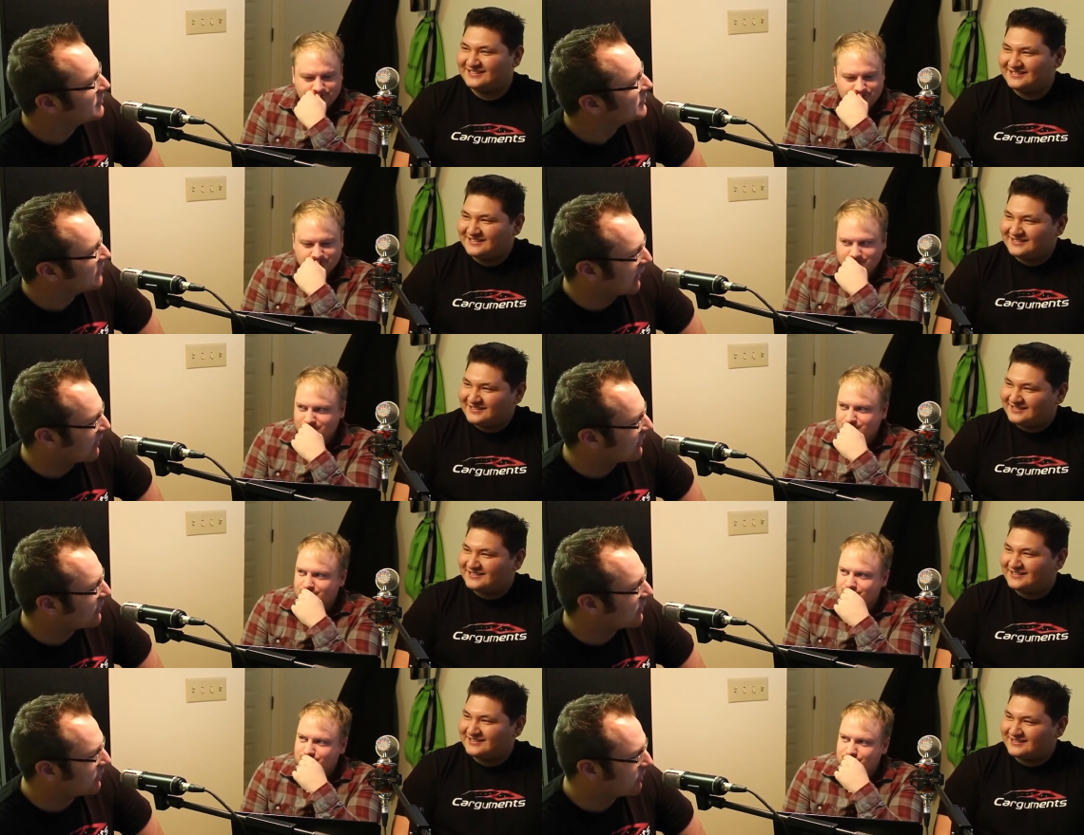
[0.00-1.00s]
Speaker 1: Like I
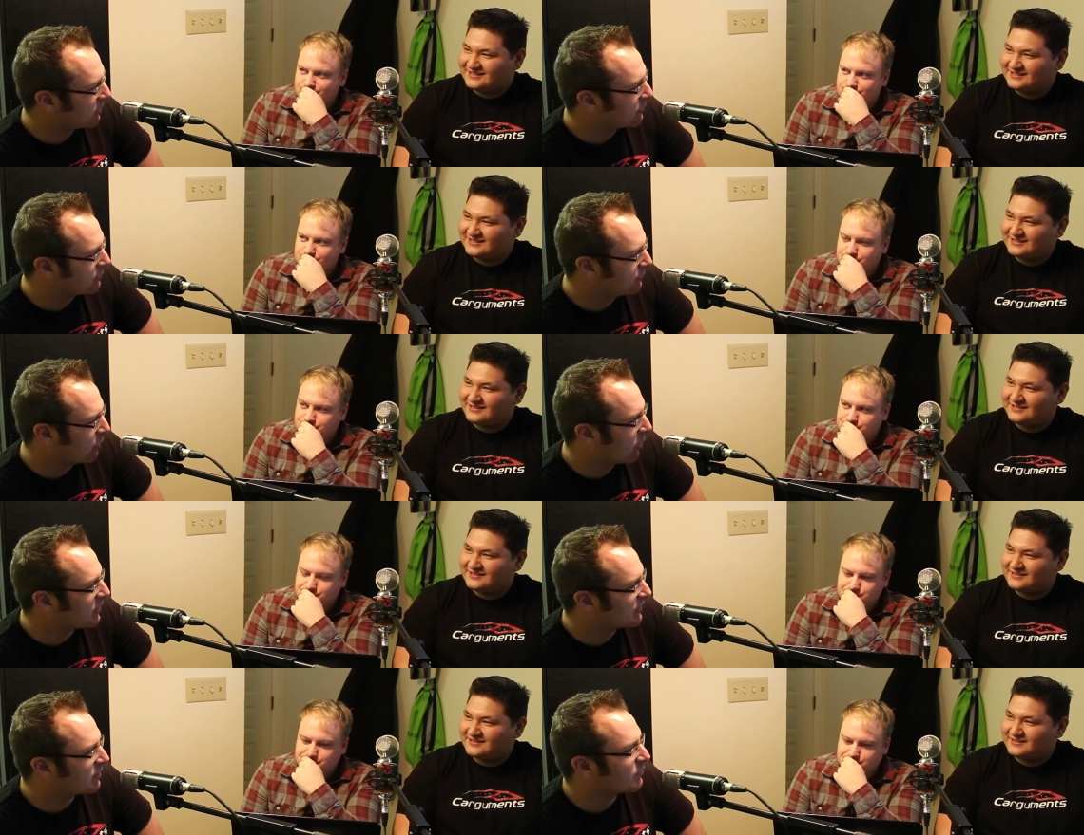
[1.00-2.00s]
think you're
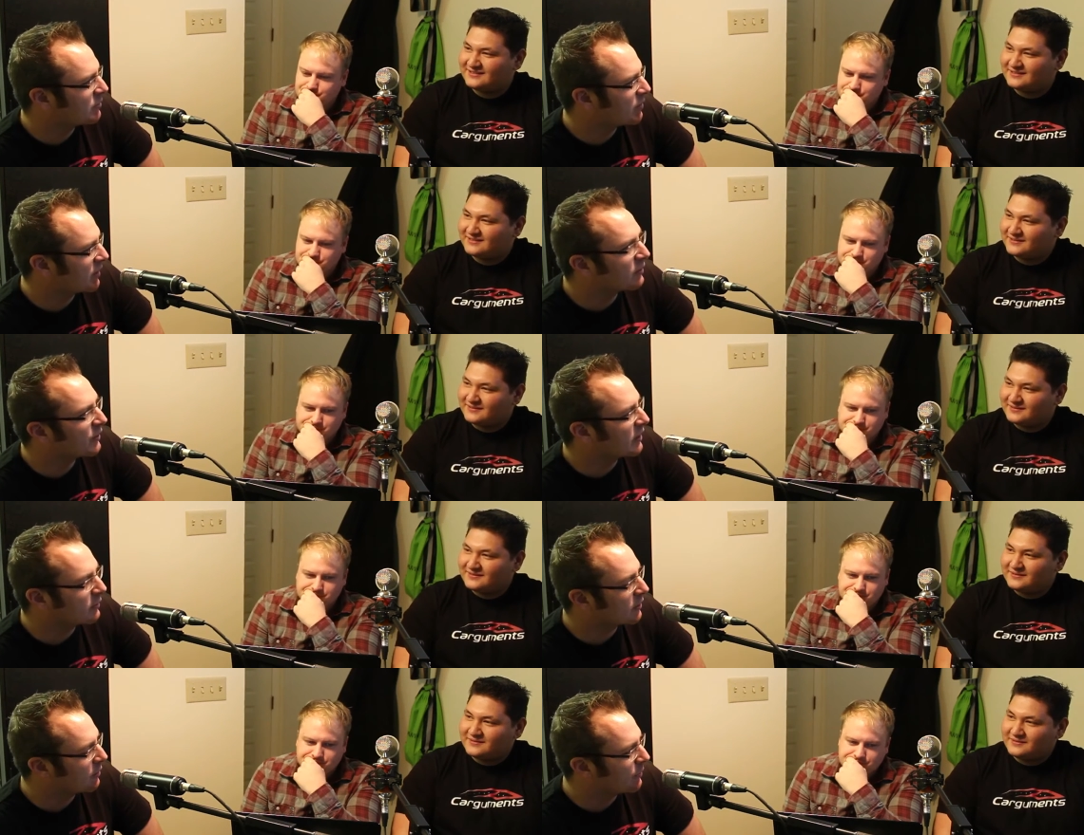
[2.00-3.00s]
onto something, but I don't think
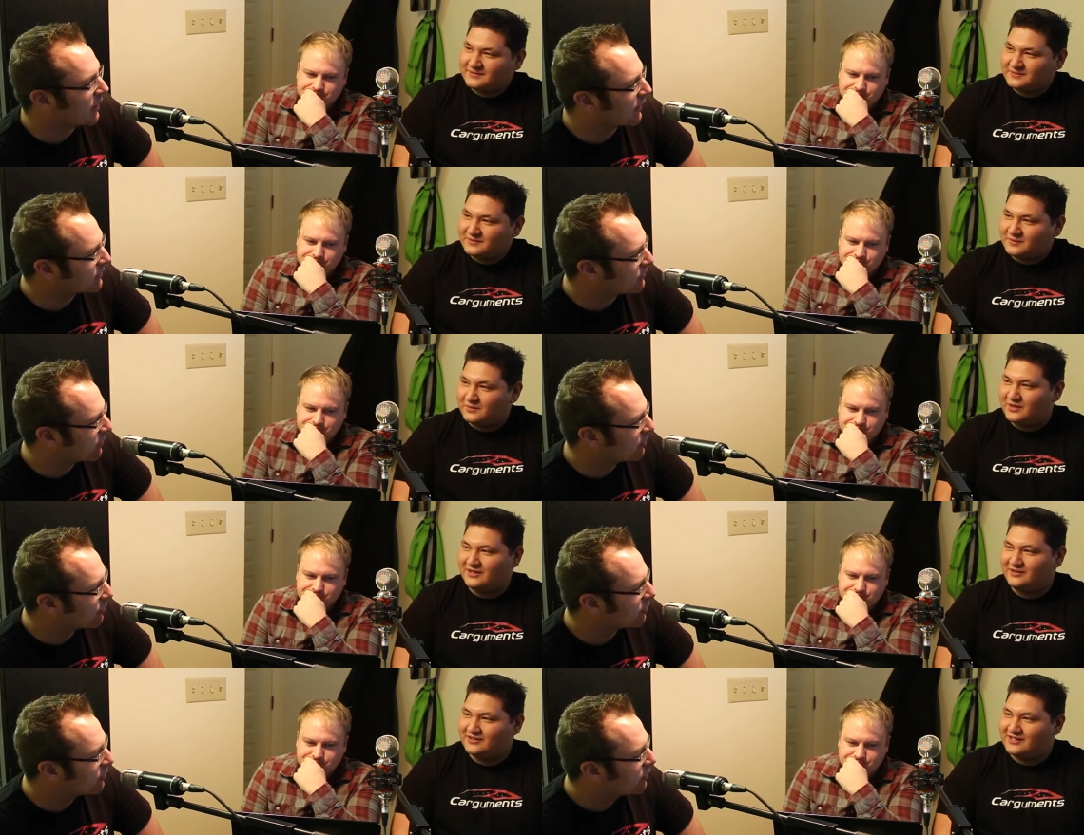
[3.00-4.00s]
it'll come back as a viper. what
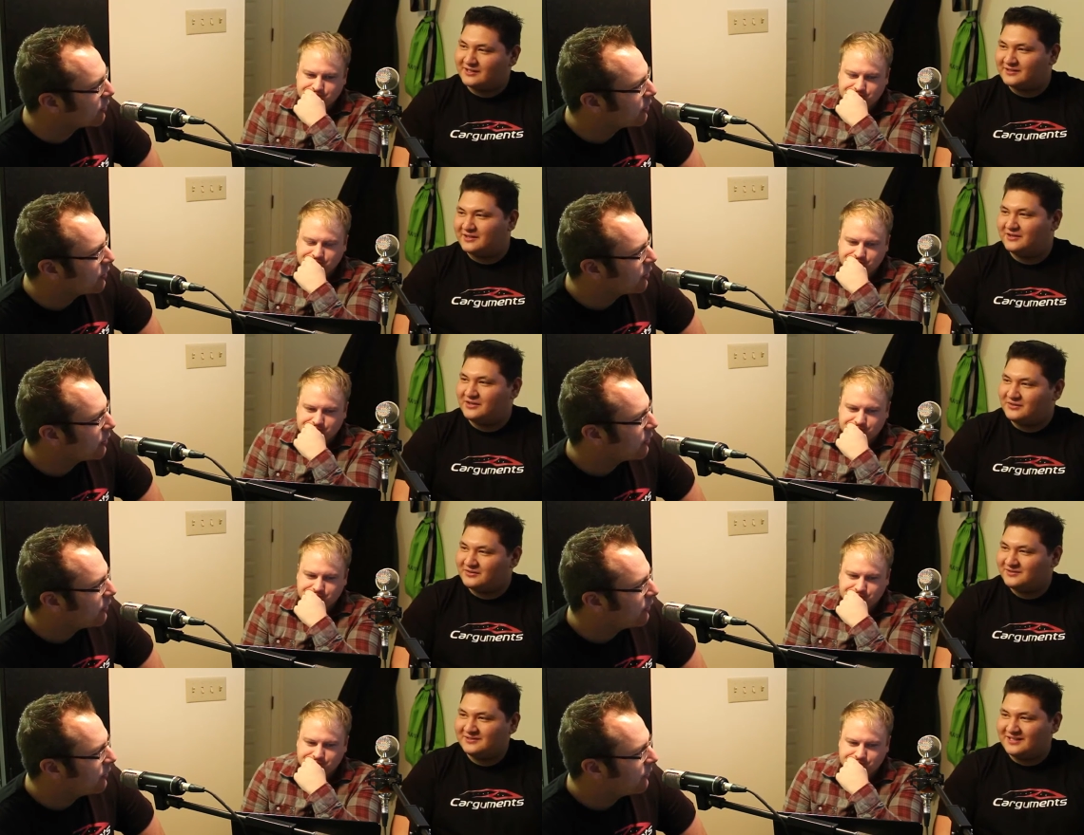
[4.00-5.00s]
do you
Speaker 2: think their
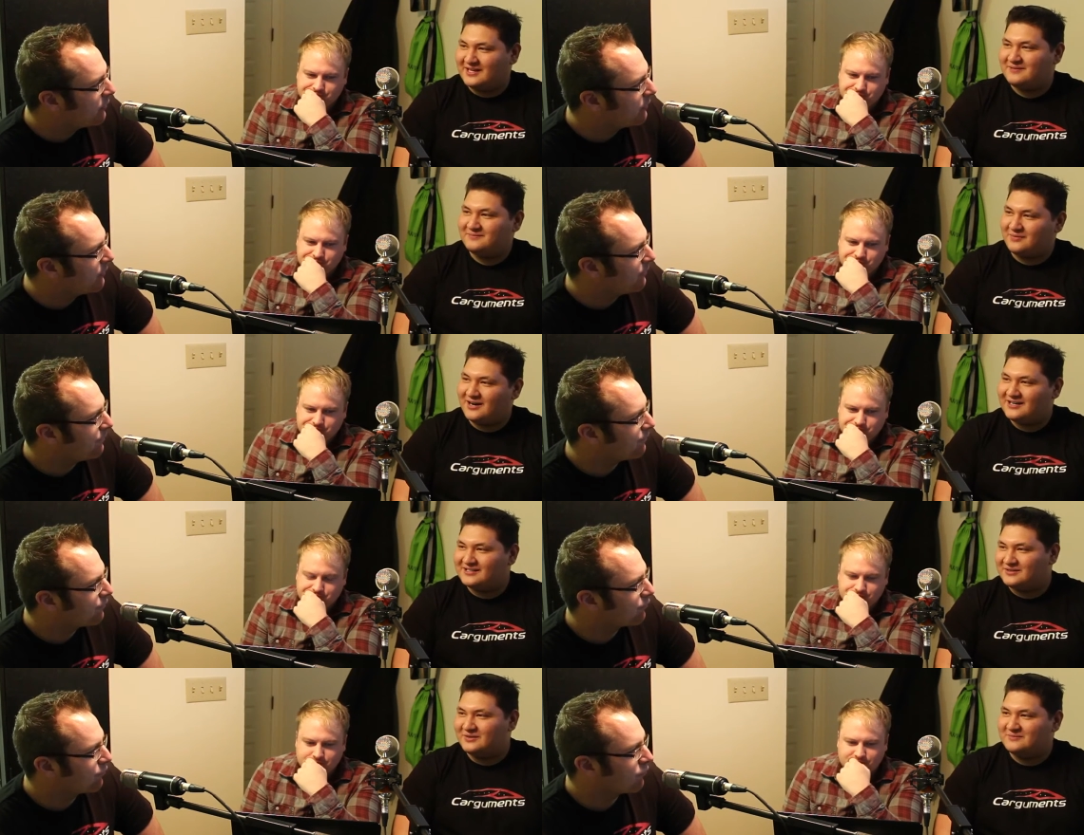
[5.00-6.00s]
new name
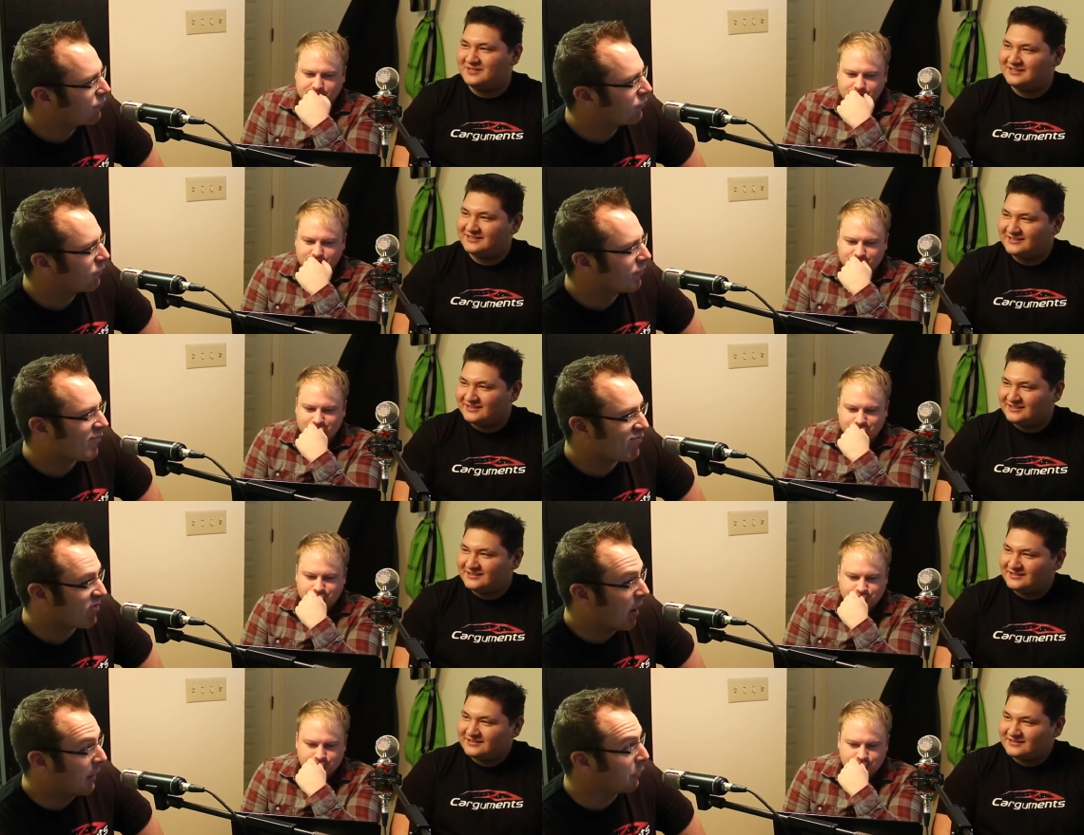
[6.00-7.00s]
brand is going to be?
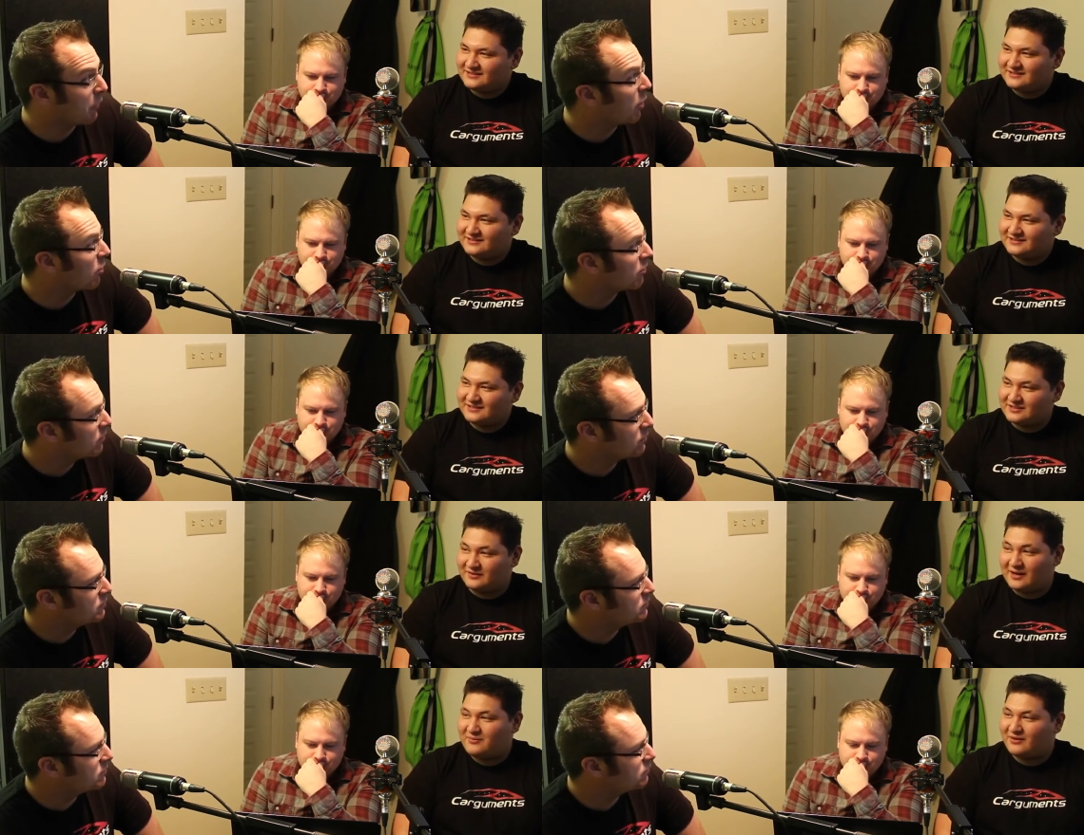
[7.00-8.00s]
I don't know.
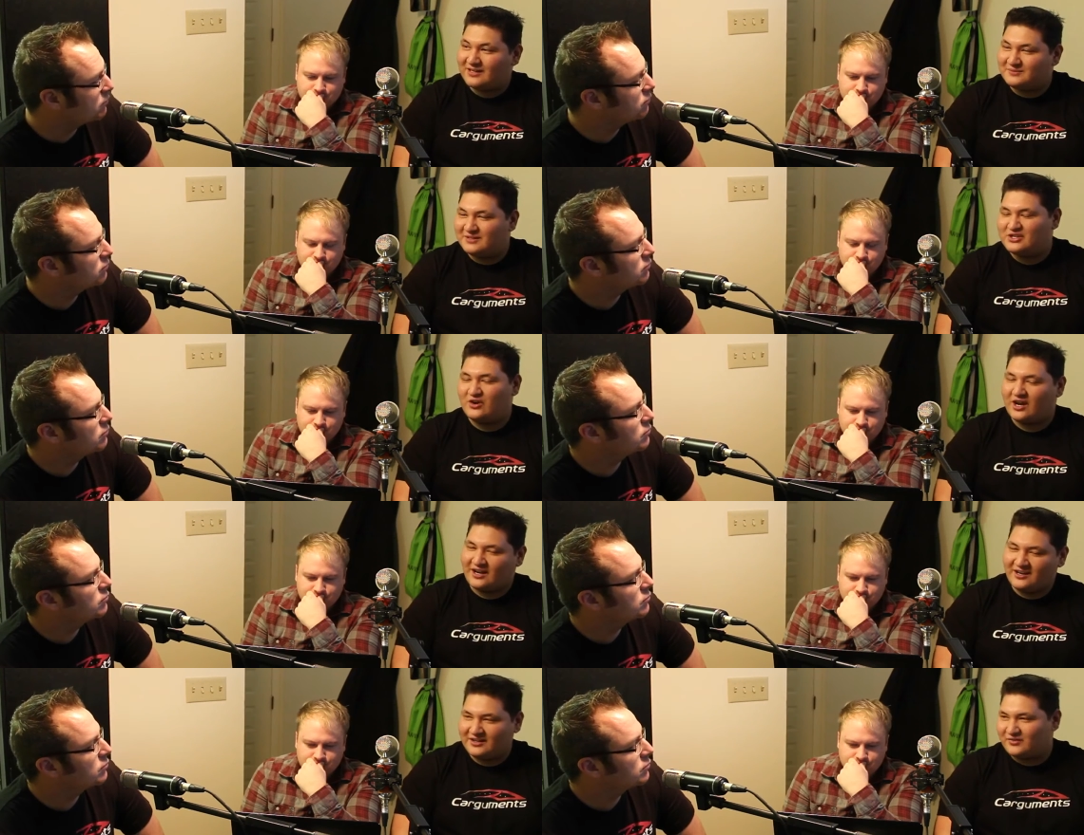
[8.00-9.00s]
Because Viper has been so
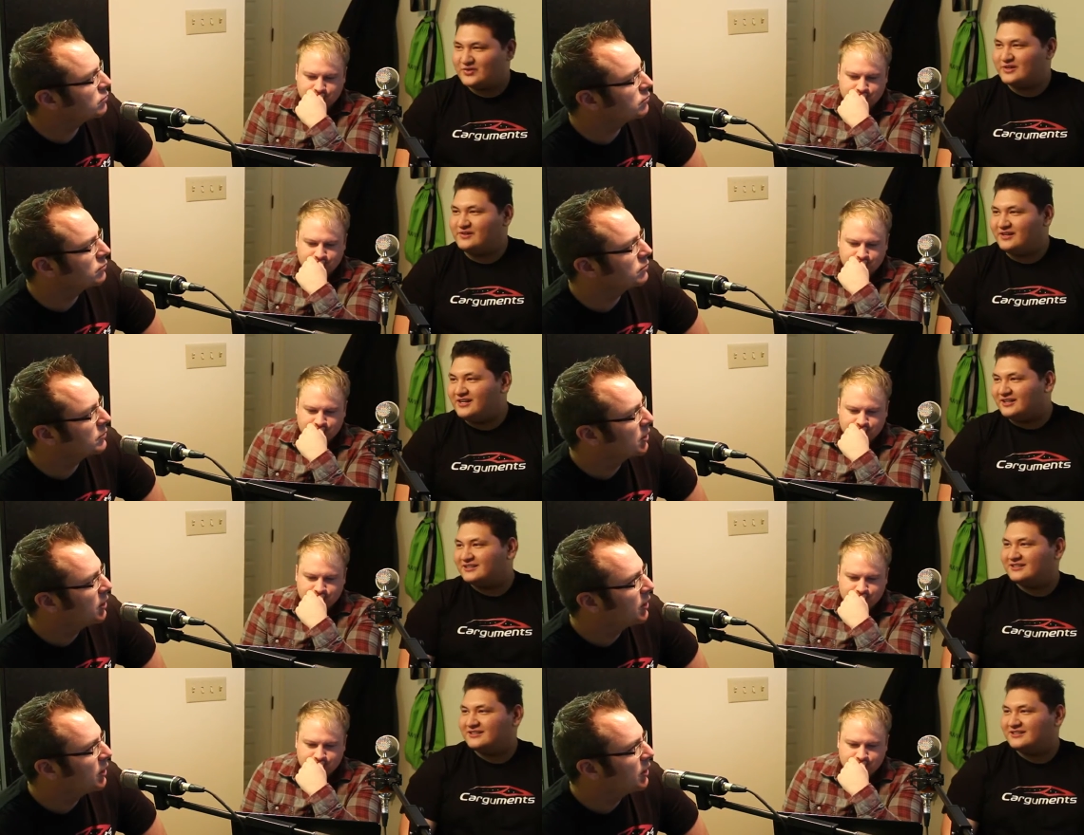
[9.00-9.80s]
iconic for so long.